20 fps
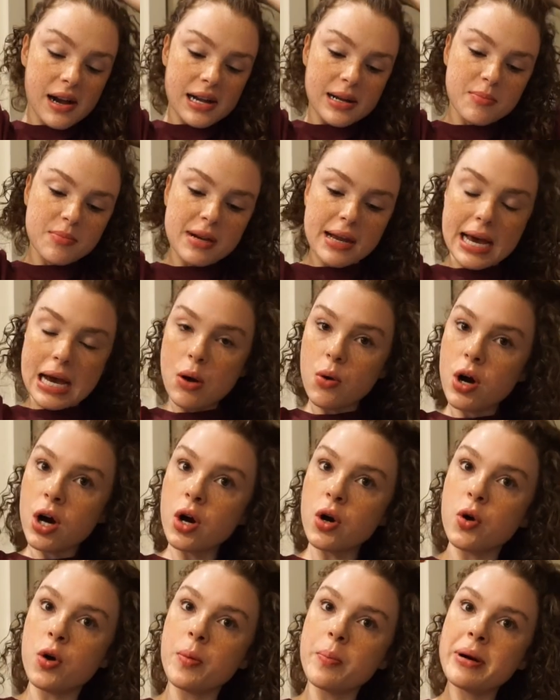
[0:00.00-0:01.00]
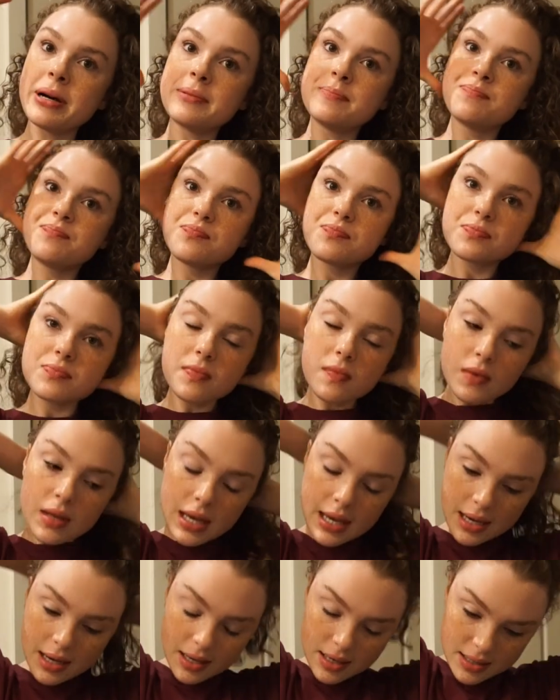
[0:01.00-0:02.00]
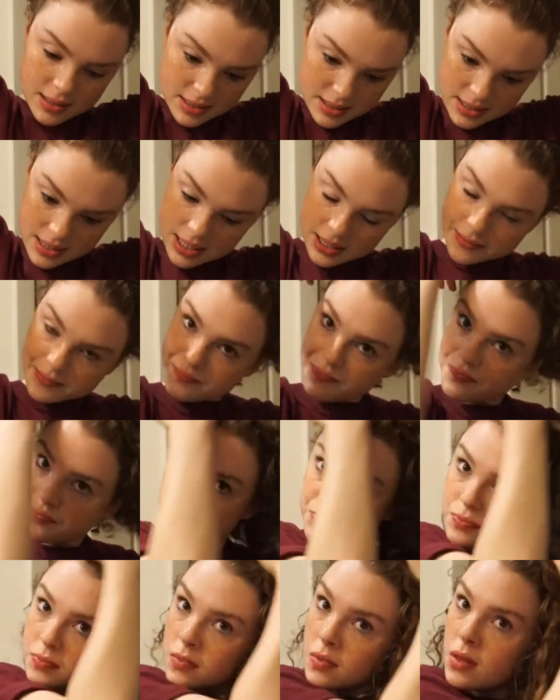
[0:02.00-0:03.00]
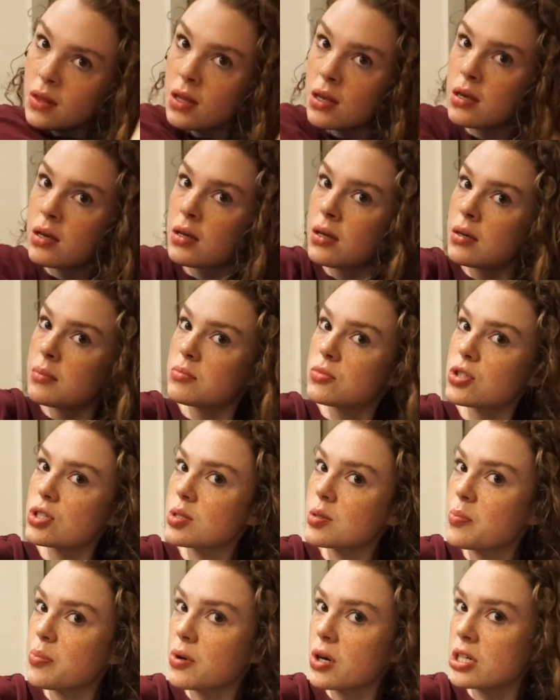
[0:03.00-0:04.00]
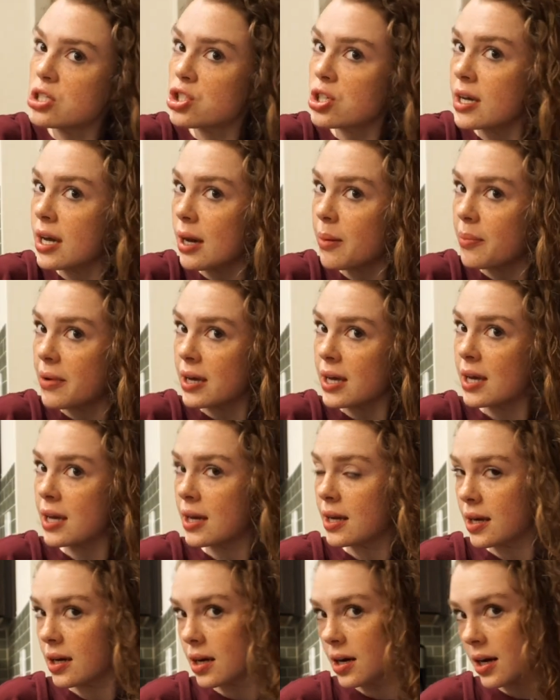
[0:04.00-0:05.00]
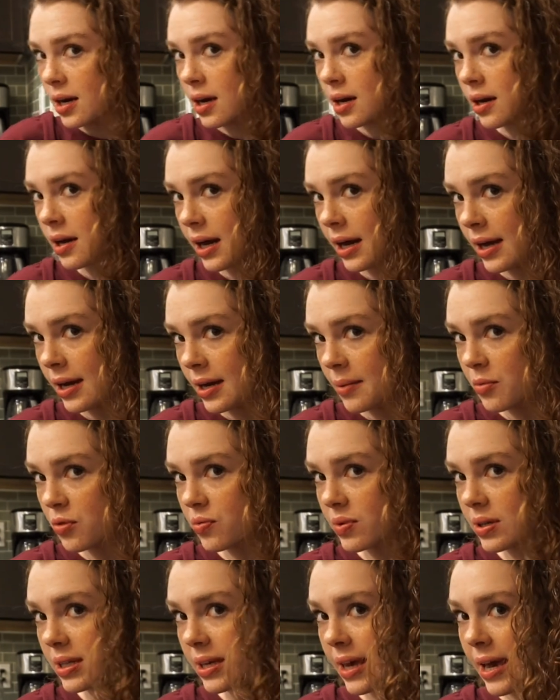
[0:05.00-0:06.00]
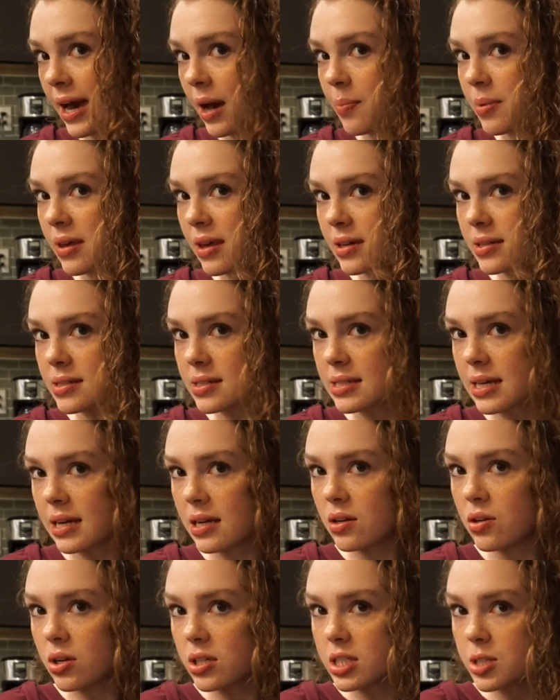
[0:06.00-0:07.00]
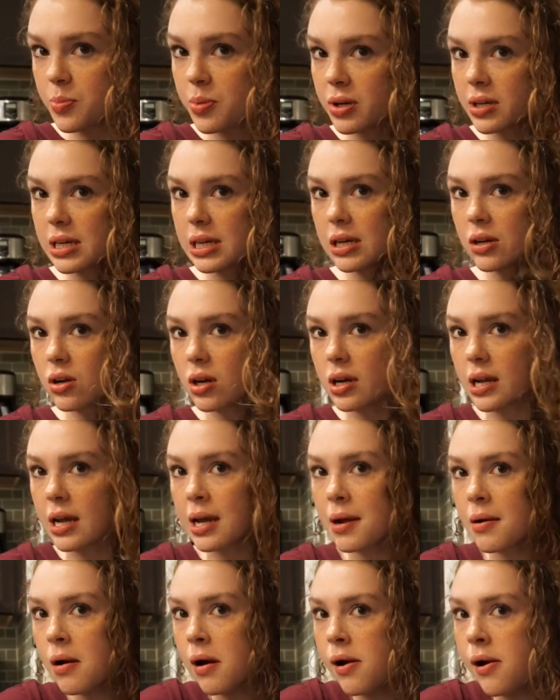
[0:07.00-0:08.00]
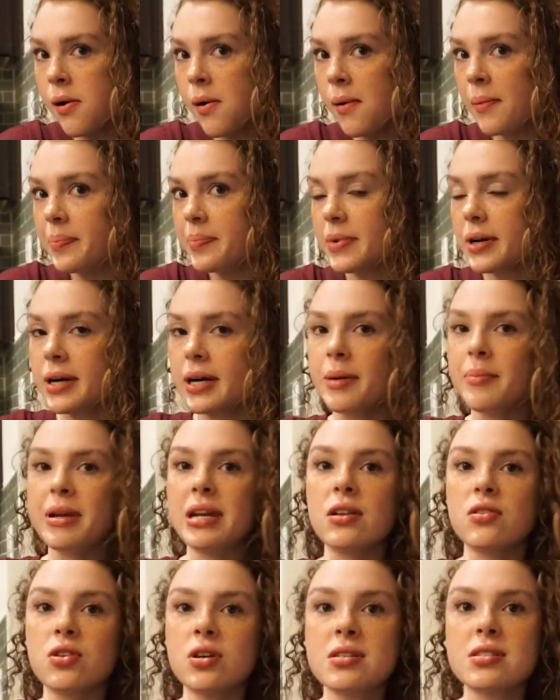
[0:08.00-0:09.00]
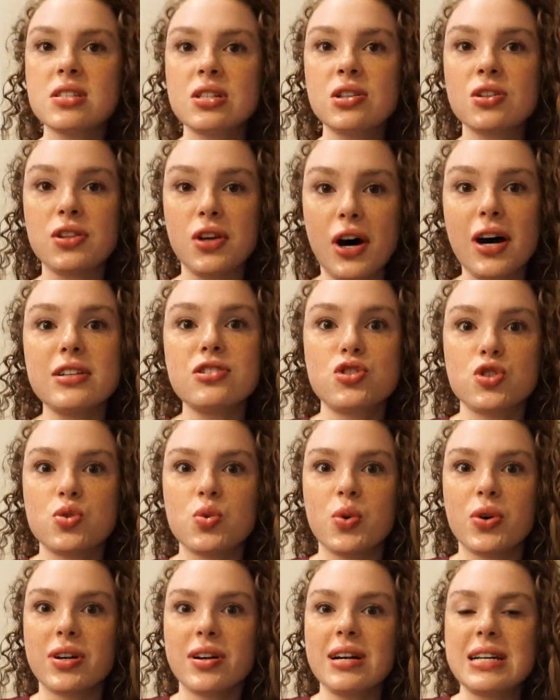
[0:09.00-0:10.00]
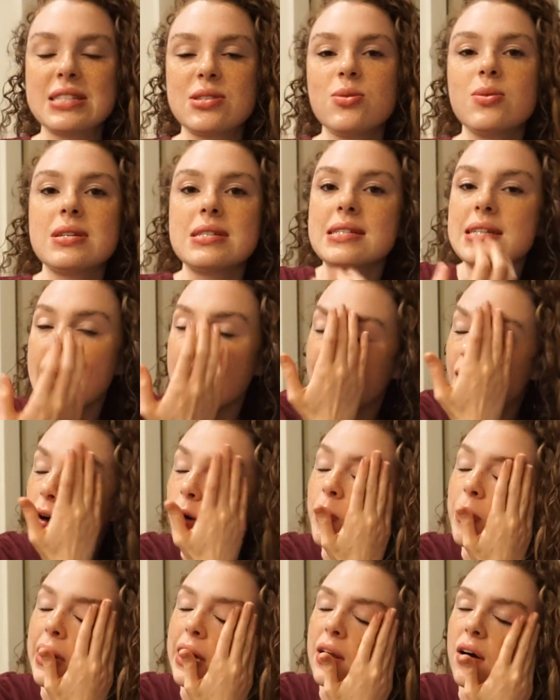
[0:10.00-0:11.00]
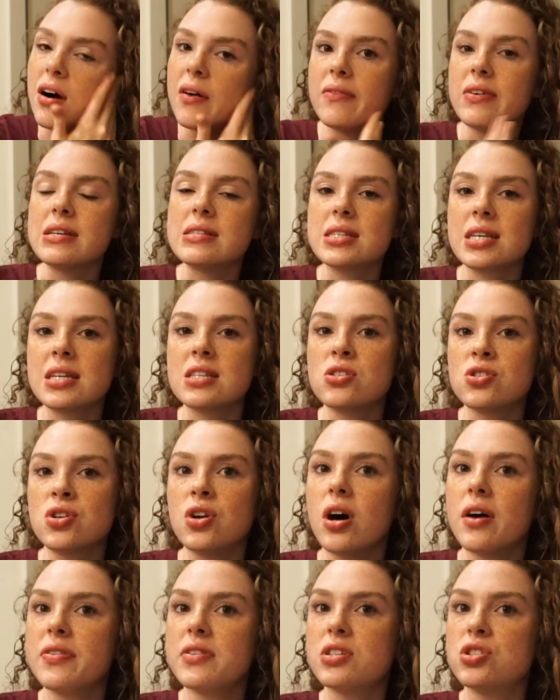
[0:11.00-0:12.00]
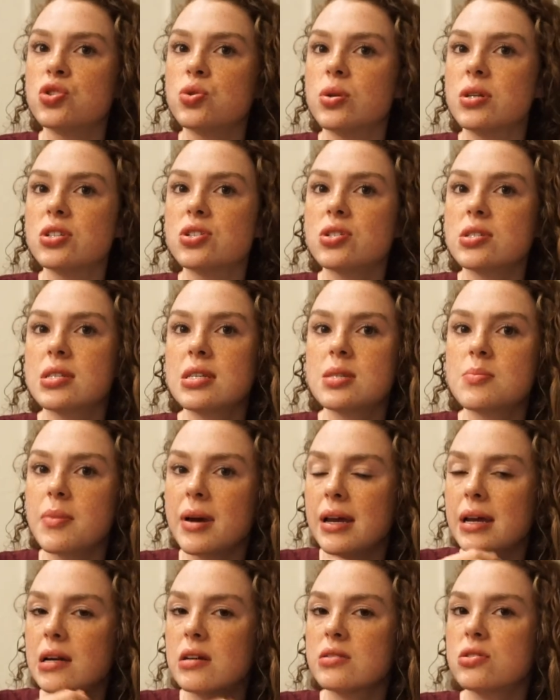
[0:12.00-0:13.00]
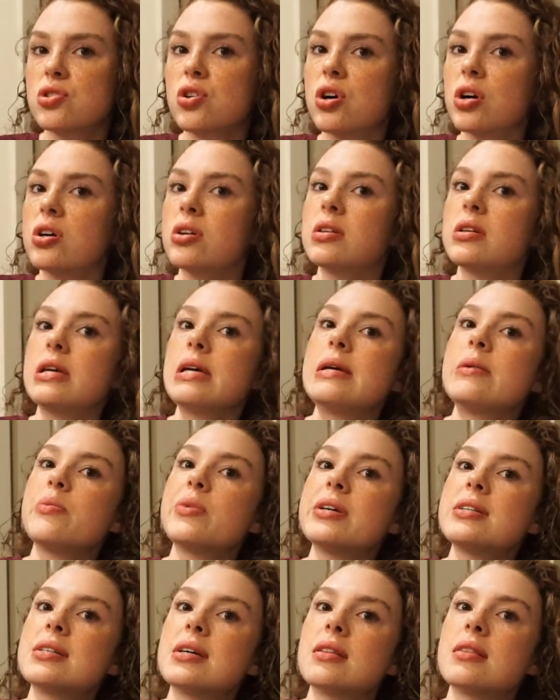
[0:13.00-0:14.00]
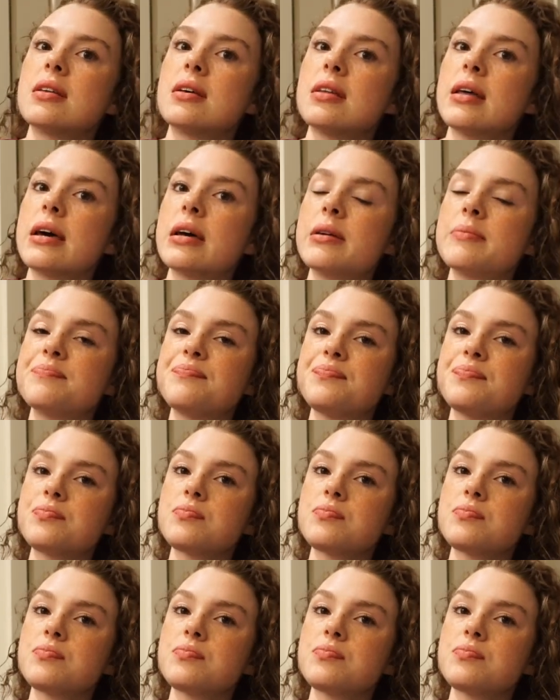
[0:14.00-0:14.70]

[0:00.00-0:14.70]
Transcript: I'm now home and just brushing out my hair. I'm really happy I decided not to put heat on it. Um, and it looks a lot shorter as you can tell, but obviously it's not this short. It's just because my hair is curly and we did the like